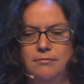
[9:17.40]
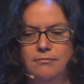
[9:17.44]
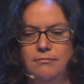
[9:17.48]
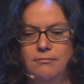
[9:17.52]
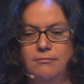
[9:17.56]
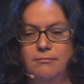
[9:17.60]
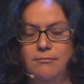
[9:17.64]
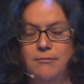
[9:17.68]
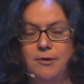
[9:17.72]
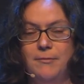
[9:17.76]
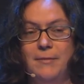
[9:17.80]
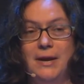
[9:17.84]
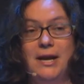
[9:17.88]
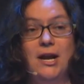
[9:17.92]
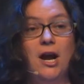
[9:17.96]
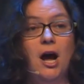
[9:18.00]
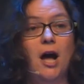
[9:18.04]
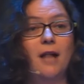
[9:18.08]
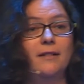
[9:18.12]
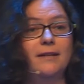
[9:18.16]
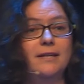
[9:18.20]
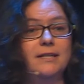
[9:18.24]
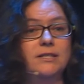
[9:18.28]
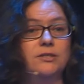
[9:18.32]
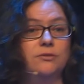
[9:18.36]
When my
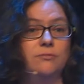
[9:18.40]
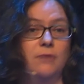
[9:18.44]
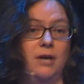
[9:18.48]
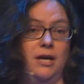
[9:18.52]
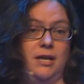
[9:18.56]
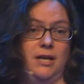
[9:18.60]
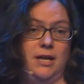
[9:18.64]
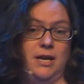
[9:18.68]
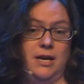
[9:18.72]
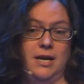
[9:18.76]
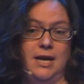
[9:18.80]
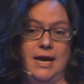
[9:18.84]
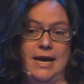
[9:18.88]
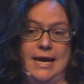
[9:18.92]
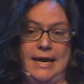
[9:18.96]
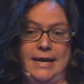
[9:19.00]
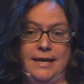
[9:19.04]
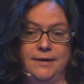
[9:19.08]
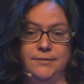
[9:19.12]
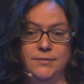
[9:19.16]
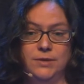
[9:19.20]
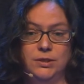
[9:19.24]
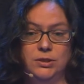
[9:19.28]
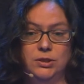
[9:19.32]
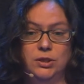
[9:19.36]
colleague Duana and I
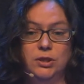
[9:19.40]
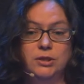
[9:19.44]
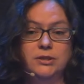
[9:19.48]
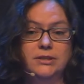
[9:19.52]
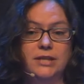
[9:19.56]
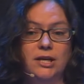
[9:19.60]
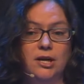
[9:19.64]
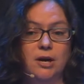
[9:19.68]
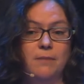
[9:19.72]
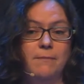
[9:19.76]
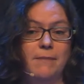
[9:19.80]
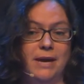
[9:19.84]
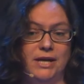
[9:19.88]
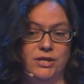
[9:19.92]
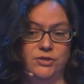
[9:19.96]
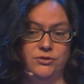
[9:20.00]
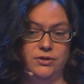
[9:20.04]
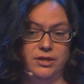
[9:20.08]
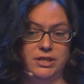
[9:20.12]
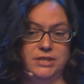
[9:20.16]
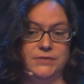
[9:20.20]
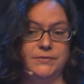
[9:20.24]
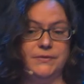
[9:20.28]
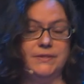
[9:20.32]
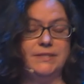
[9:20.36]
looked at our
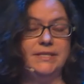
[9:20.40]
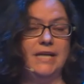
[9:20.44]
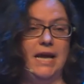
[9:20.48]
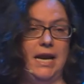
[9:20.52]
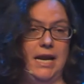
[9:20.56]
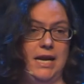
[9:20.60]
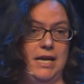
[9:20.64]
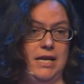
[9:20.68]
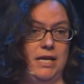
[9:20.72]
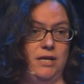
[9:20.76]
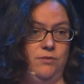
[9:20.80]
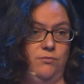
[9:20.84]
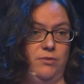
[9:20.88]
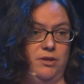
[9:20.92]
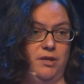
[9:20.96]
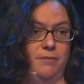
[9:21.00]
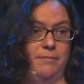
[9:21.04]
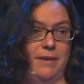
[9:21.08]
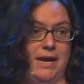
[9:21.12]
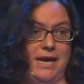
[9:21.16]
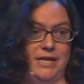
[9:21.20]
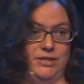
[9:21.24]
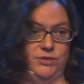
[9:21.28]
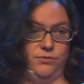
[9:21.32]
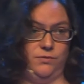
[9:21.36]
metrics for signing in with a
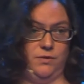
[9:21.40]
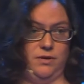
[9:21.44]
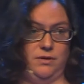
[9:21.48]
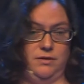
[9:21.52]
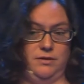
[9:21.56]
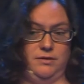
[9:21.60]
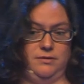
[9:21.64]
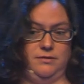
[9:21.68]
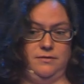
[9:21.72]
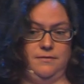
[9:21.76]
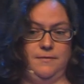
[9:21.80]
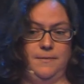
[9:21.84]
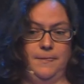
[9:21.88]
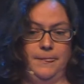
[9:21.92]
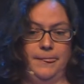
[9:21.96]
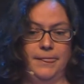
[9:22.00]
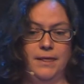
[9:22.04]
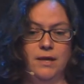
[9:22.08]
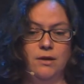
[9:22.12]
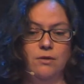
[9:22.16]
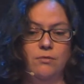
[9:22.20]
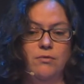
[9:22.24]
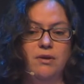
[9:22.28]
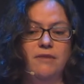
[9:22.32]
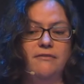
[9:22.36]
password,
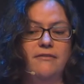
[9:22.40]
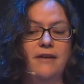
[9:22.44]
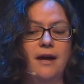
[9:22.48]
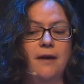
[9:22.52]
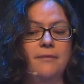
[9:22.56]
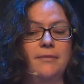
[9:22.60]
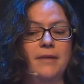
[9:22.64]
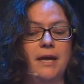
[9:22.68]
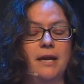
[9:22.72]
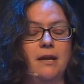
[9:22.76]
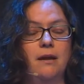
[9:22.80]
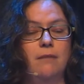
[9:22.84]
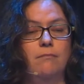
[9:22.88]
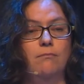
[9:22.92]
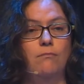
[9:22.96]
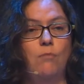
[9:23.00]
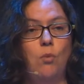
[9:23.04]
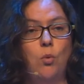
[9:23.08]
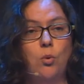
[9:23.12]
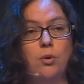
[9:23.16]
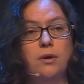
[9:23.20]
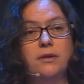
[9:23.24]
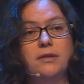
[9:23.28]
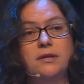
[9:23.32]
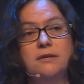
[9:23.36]
we found that
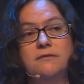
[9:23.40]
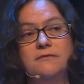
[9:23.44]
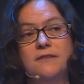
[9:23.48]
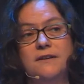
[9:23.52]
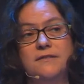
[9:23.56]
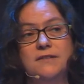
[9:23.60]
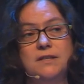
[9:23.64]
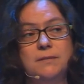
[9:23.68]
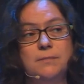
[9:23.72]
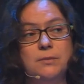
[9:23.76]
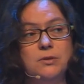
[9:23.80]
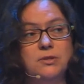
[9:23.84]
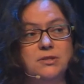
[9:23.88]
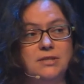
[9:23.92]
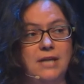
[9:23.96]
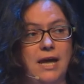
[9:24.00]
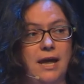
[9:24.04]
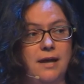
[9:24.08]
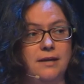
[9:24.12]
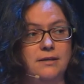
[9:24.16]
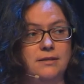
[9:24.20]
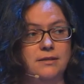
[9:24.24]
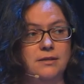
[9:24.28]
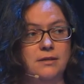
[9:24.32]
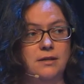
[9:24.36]
more than
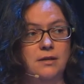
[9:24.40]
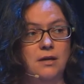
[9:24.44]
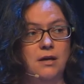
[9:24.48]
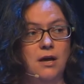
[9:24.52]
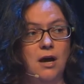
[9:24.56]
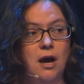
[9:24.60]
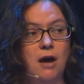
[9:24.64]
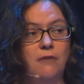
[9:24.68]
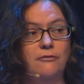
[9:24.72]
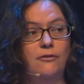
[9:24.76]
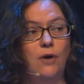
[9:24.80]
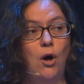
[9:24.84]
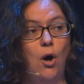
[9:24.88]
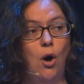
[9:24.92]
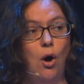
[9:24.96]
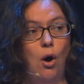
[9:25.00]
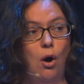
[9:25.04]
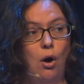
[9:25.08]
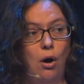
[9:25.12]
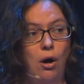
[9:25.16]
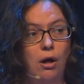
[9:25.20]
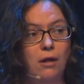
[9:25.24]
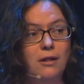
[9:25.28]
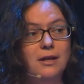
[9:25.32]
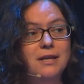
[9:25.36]
50% of
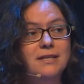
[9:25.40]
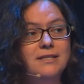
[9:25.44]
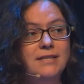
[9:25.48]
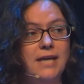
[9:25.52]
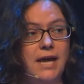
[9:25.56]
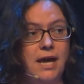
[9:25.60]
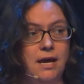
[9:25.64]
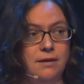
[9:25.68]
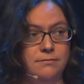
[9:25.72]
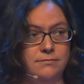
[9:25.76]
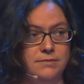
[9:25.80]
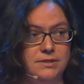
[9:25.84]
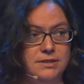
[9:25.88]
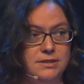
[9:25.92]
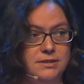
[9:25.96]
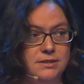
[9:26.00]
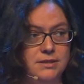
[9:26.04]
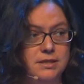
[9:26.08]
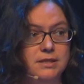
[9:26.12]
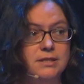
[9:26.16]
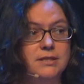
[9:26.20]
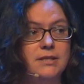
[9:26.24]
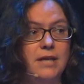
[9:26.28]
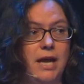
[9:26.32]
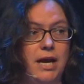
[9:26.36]
all attempts to
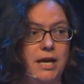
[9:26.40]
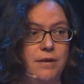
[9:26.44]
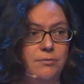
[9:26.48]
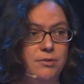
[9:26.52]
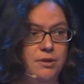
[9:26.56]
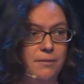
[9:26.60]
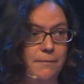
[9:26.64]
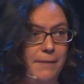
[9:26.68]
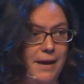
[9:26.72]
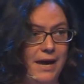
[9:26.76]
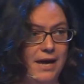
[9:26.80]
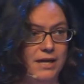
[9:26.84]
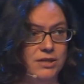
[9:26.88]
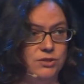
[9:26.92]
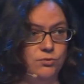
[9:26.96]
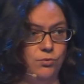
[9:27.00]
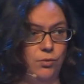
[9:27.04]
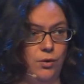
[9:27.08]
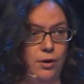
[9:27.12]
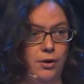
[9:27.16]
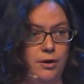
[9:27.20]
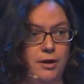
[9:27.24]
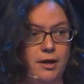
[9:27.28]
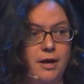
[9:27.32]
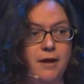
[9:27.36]
sign in with a
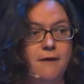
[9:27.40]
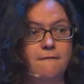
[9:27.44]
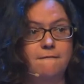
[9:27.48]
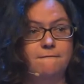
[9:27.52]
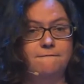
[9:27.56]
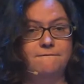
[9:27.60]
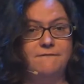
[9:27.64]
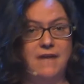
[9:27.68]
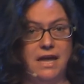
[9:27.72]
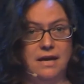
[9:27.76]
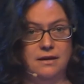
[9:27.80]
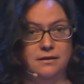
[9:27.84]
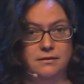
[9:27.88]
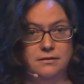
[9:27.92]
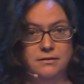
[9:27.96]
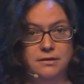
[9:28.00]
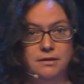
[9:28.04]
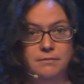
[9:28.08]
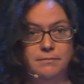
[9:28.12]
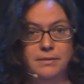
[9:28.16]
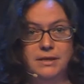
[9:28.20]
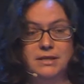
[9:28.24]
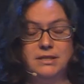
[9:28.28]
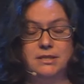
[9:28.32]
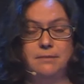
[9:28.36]
password failed
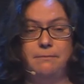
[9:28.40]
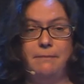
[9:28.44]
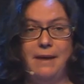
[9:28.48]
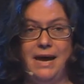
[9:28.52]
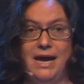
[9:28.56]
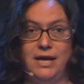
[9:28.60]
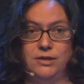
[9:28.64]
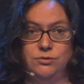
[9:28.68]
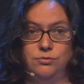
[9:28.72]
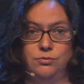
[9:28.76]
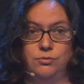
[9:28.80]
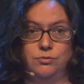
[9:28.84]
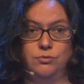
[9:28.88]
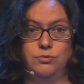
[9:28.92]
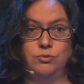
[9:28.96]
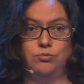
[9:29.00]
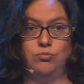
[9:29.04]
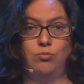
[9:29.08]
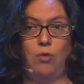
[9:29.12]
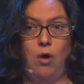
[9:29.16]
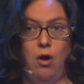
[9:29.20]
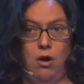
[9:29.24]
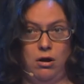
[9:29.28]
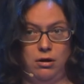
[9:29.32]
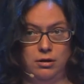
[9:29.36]
because the password was
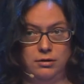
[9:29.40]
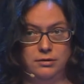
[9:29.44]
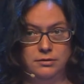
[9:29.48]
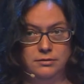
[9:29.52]
wrong.